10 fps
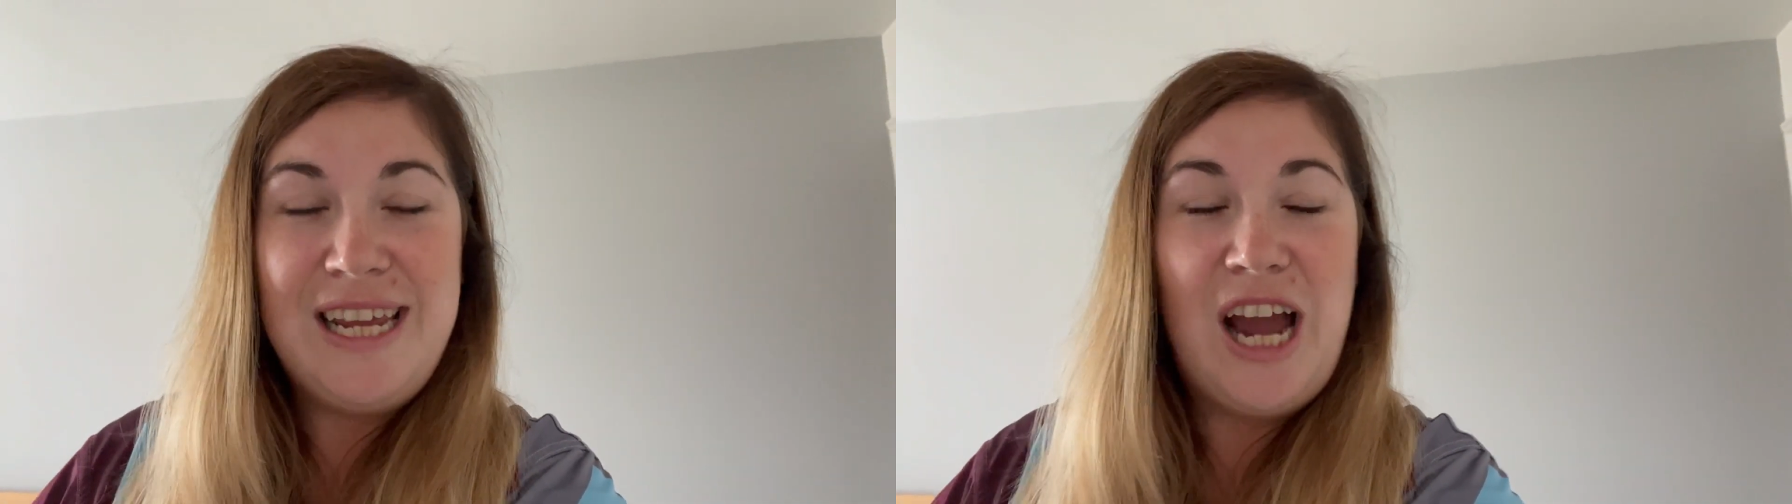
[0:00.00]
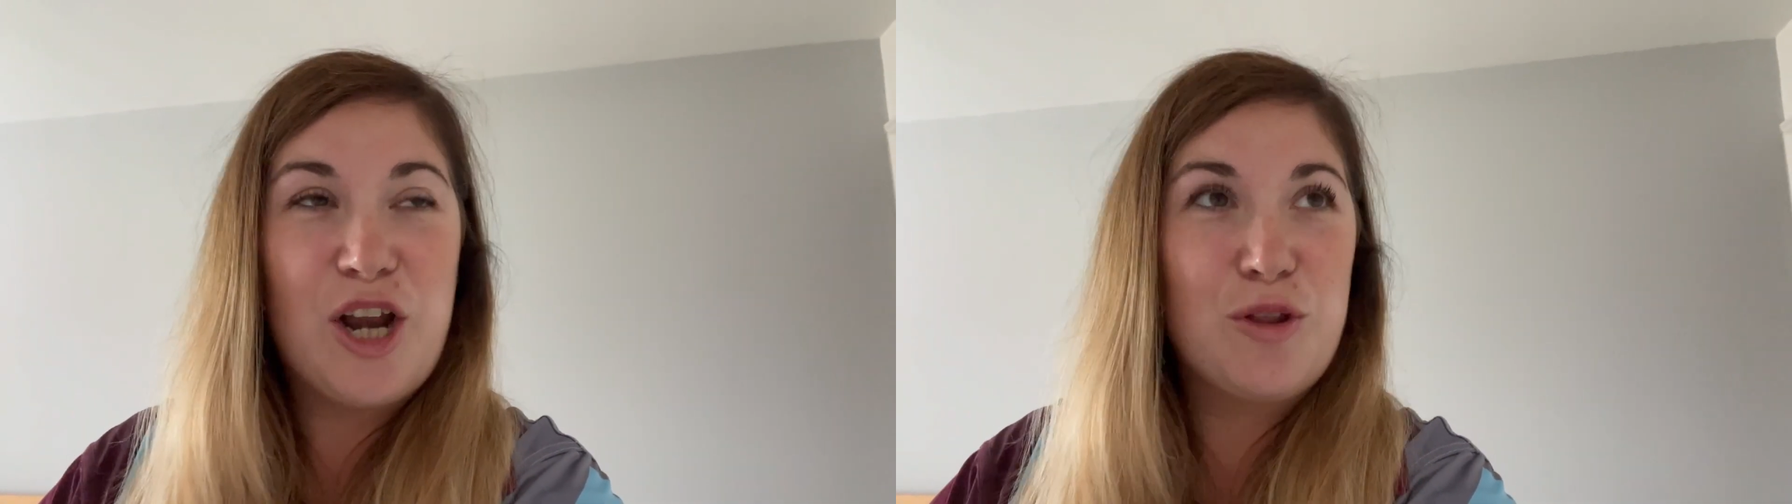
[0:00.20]

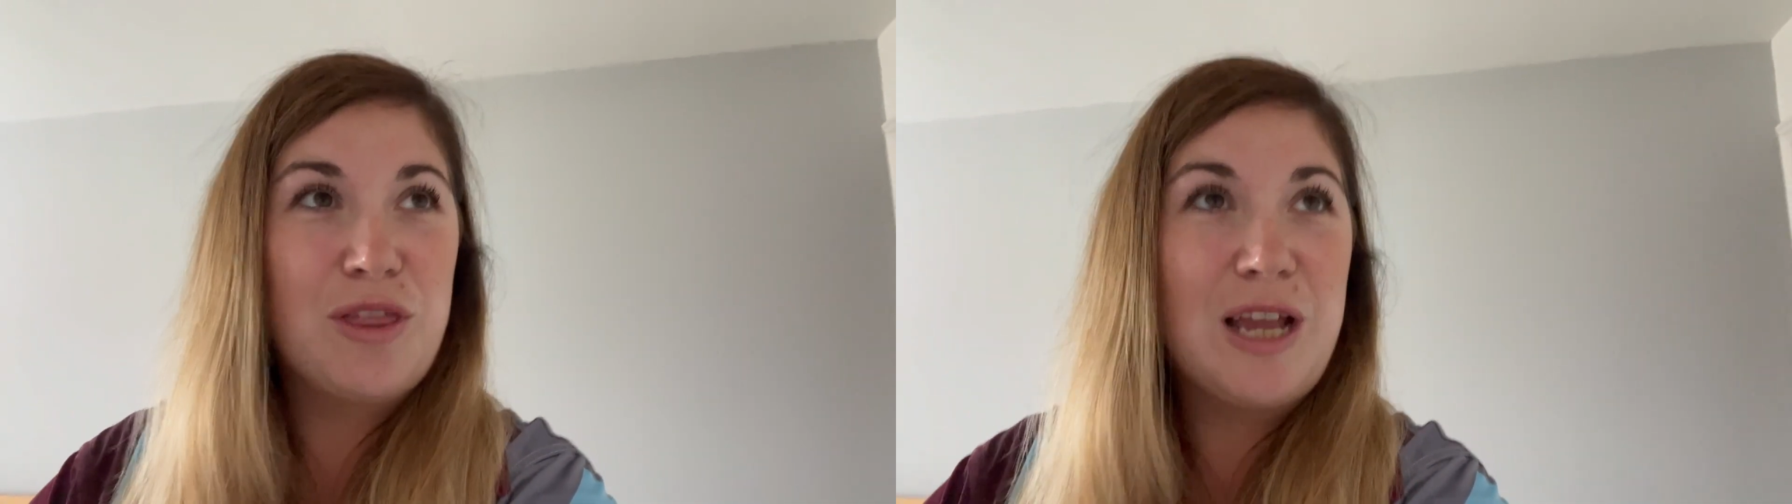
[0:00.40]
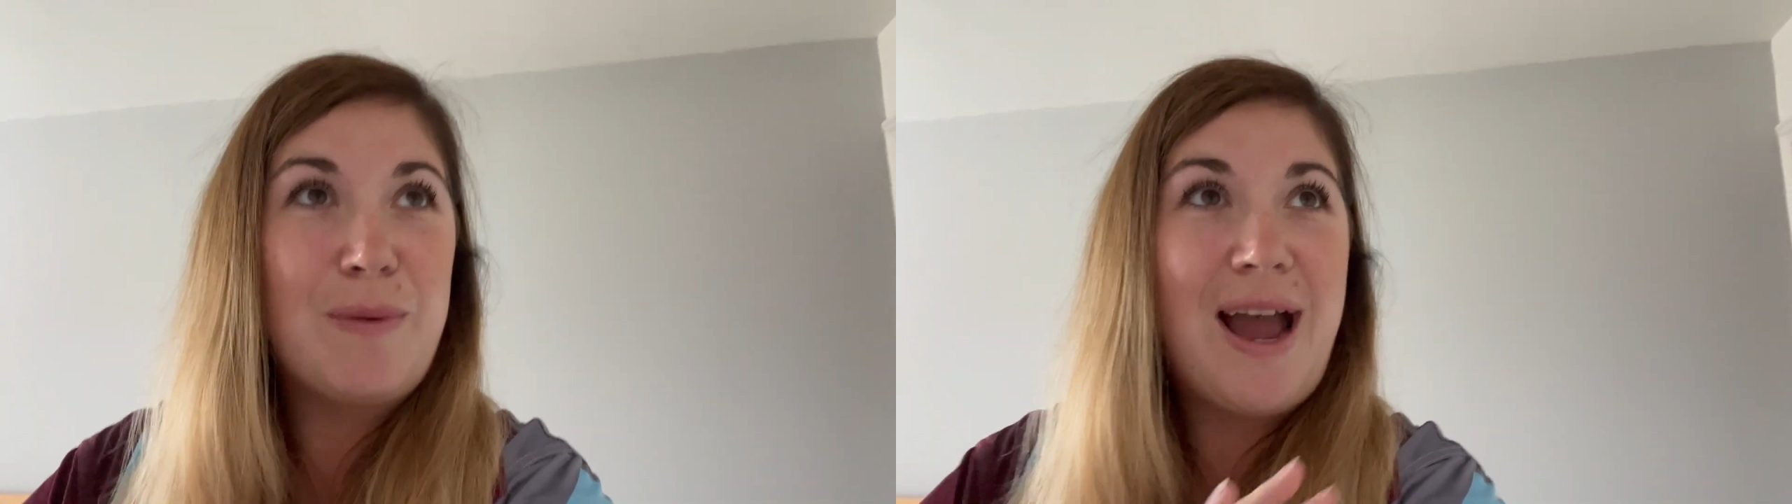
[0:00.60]
I don't
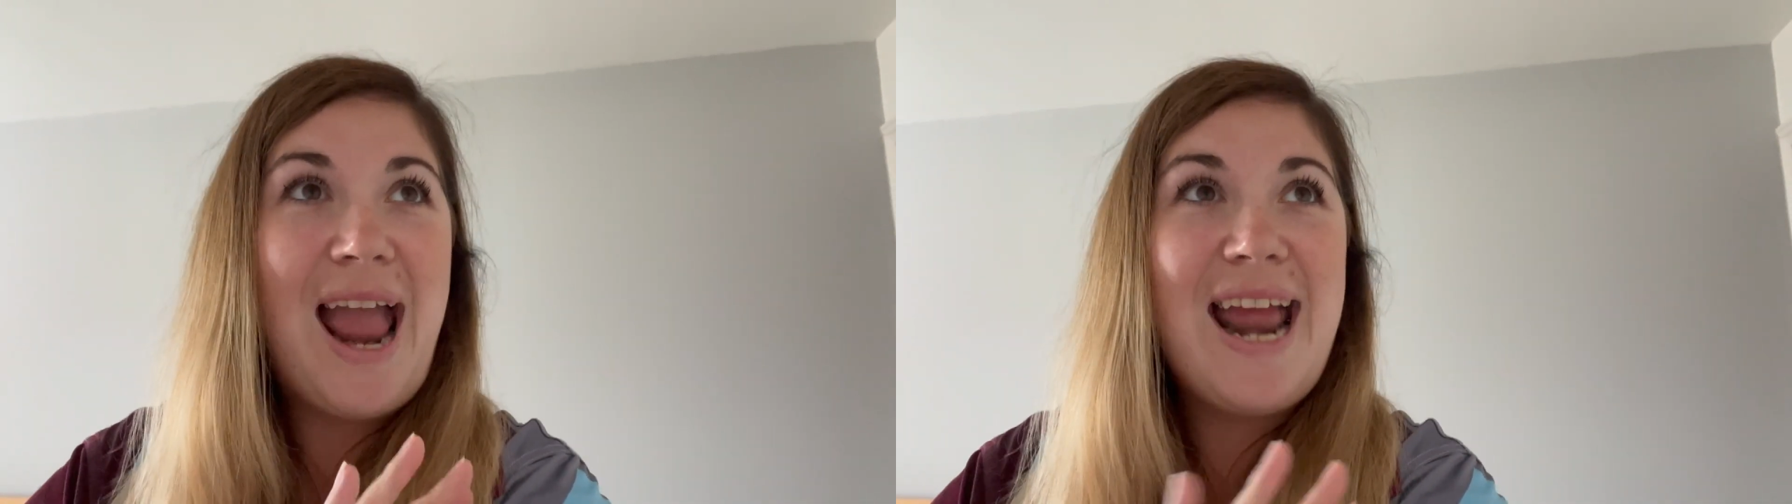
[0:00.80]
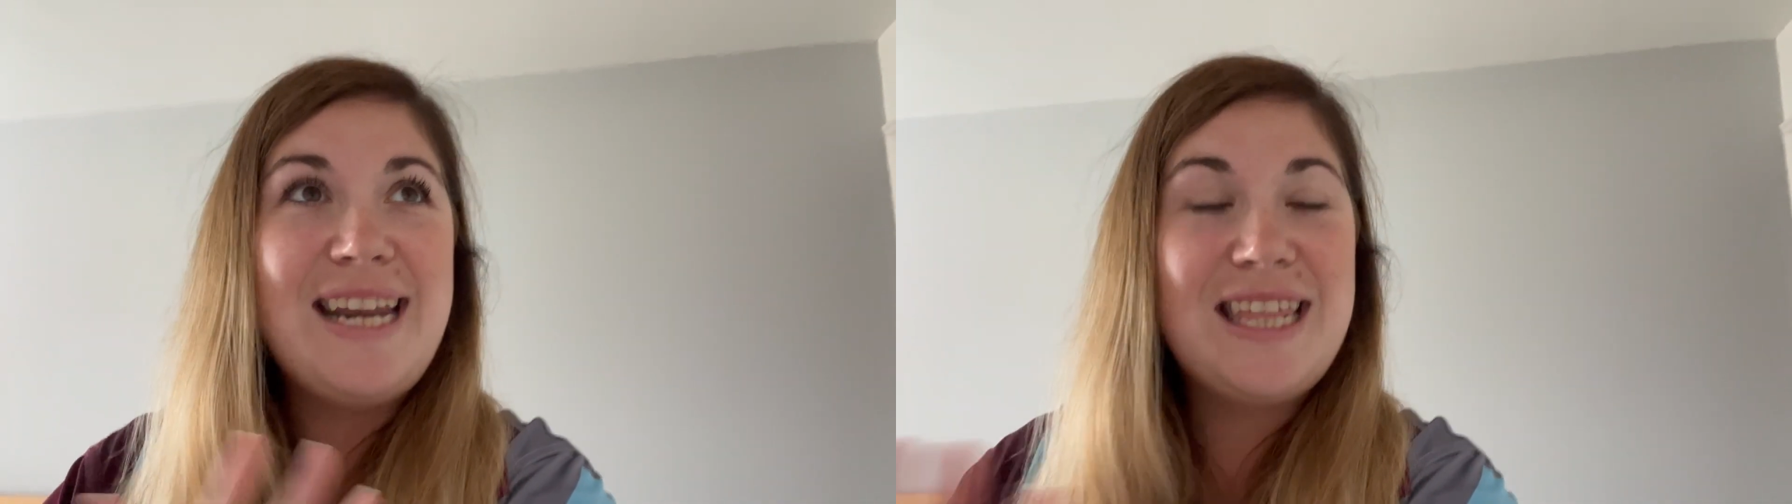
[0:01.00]
think about
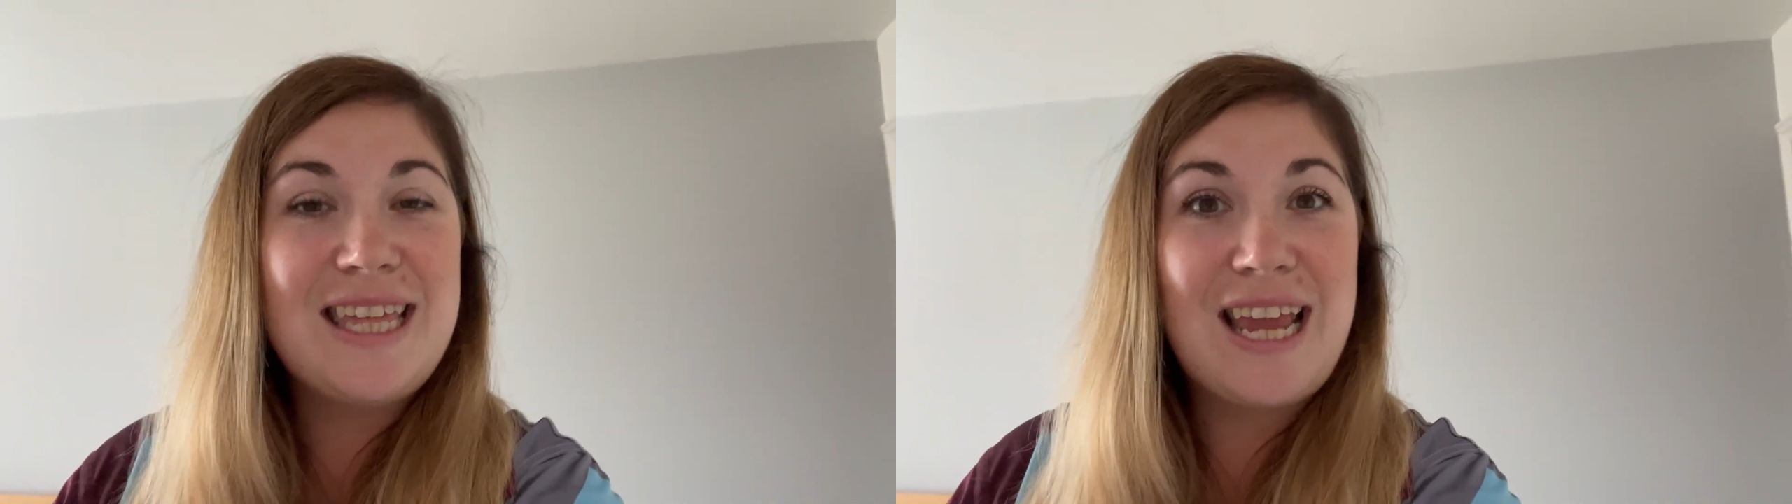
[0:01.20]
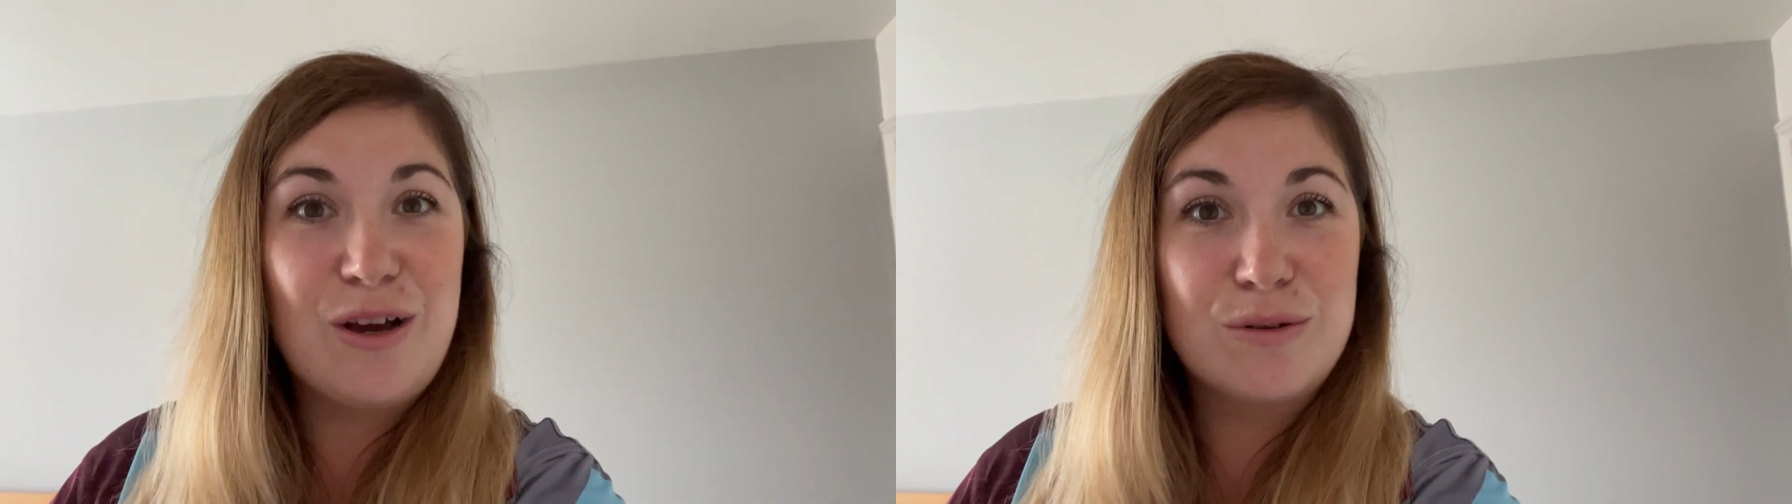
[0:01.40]

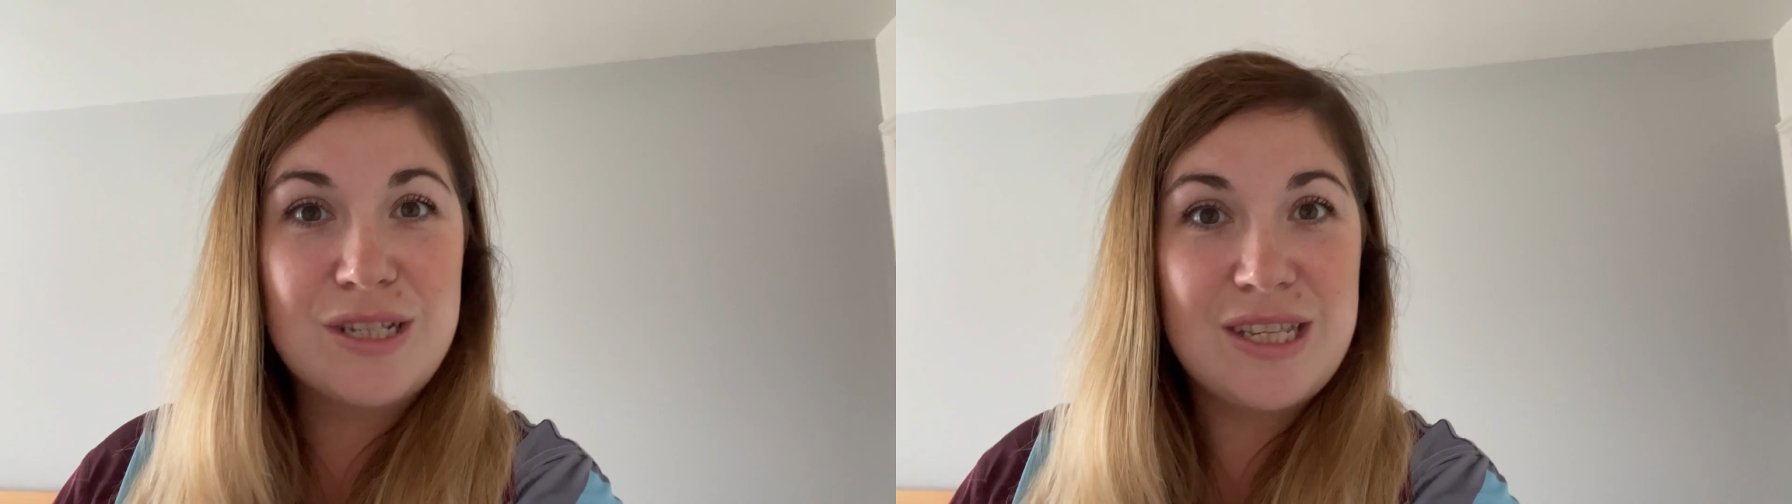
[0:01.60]
anything else